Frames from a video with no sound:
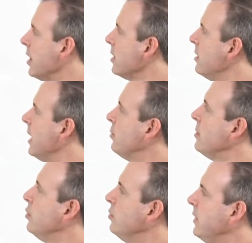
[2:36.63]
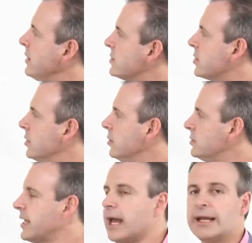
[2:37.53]
Then we move into
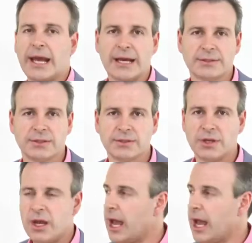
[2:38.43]
townhouses